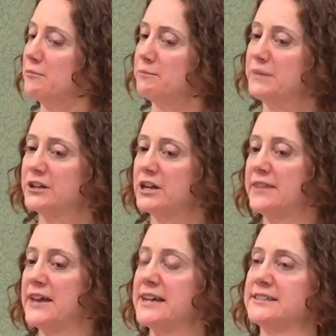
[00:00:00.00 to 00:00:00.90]
build
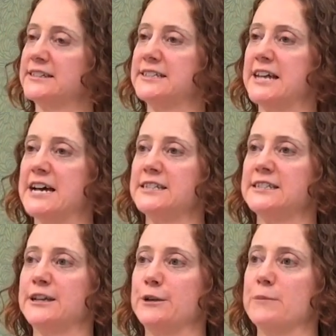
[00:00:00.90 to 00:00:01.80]
on that success
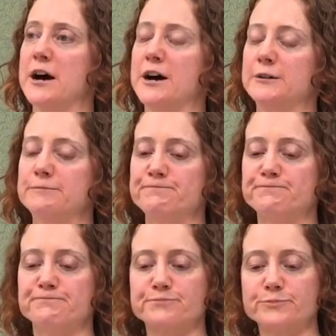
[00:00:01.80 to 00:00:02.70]
and
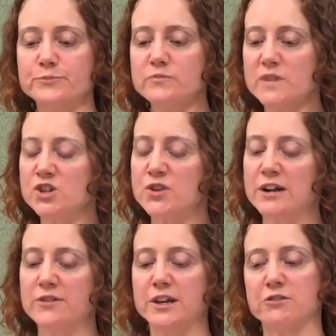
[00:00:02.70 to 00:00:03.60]
try
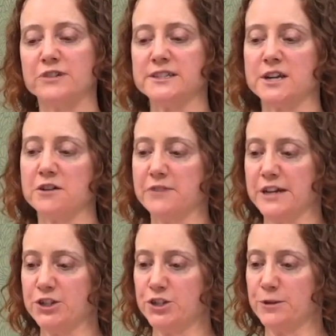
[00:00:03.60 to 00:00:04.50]
to increase our
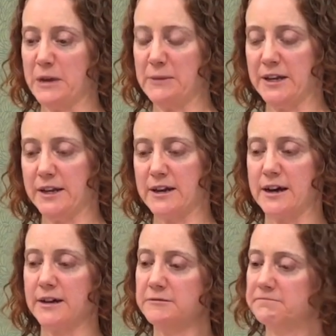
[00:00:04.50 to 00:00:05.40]
reach and maybe
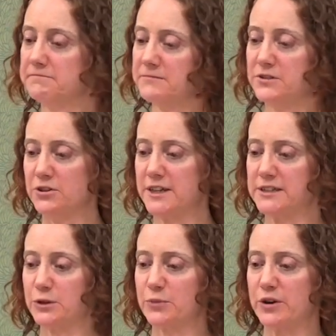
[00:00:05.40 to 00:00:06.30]
do things
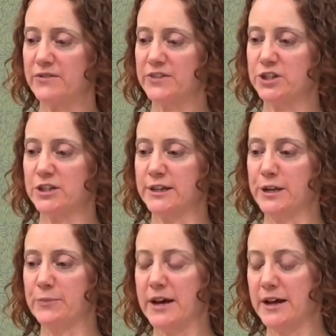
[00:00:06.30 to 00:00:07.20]
a little more
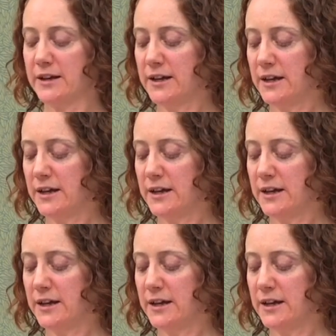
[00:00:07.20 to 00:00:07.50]
efficiently. But